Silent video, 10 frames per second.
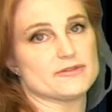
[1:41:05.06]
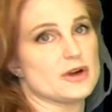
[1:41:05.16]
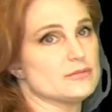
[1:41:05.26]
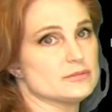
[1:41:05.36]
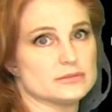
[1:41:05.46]

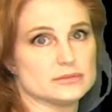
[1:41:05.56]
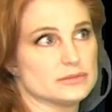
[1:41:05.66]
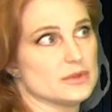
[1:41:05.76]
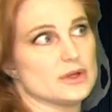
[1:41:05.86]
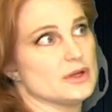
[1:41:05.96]
from
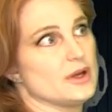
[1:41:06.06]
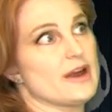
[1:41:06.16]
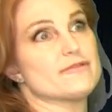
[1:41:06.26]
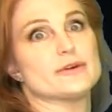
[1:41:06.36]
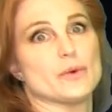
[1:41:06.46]

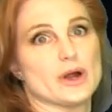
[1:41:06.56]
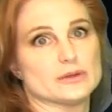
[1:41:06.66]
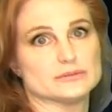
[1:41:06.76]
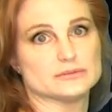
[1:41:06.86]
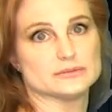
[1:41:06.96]
everywhere,
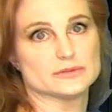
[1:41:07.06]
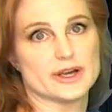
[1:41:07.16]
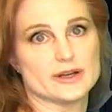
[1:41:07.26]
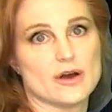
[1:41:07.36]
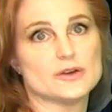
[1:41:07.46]

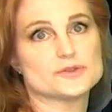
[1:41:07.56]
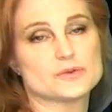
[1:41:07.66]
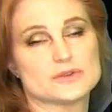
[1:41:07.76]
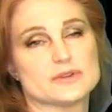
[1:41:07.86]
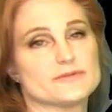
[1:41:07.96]
right? All
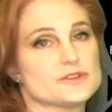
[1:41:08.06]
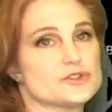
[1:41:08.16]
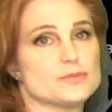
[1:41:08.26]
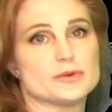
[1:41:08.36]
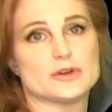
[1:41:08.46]
sorts of different
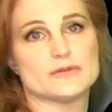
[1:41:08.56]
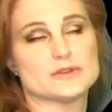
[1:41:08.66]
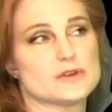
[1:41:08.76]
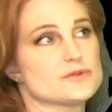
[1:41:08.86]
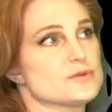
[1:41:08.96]

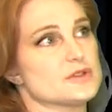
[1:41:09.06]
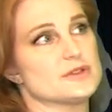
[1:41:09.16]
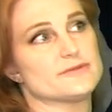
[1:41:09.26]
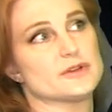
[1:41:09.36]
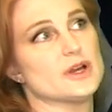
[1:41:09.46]
supernovas, all sorts of
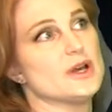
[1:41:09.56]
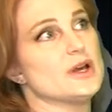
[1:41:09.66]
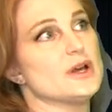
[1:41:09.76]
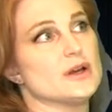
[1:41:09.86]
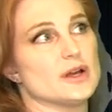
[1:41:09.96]
different
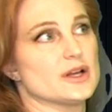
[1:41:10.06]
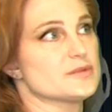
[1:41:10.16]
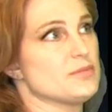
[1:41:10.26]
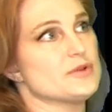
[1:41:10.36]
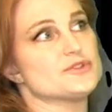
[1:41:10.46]

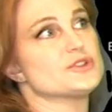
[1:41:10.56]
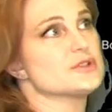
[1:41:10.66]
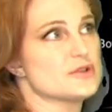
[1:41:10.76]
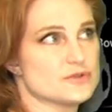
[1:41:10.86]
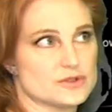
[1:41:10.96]

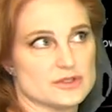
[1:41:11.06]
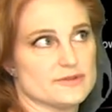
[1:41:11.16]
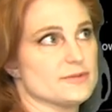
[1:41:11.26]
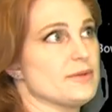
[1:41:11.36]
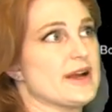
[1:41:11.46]
explosions, all sorts of
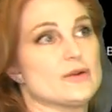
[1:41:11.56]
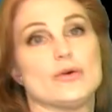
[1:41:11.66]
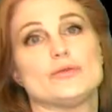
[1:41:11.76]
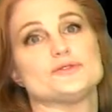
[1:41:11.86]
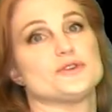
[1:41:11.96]
different black
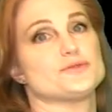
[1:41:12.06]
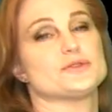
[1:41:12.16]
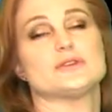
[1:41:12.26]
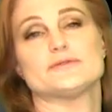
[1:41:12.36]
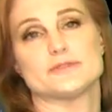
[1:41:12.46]
holes, all
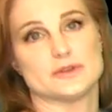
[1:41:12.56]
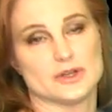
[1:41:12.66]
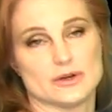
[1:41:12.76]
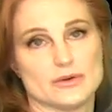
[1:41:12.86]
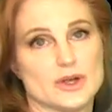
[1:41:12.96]
sorts of different,
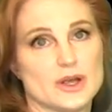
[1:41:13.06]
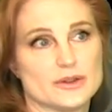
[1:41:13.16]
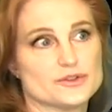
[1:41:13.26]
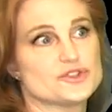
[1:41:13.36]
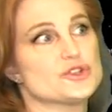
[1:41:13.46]
you know,
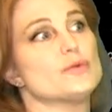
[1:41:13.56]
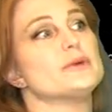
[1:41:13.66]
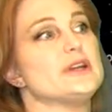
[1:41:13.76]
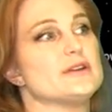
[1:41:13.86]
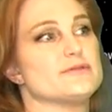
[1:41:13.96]
there's so
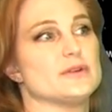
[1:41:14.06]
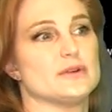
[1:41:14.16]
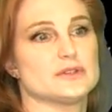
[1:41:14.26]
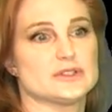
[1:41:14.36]
many different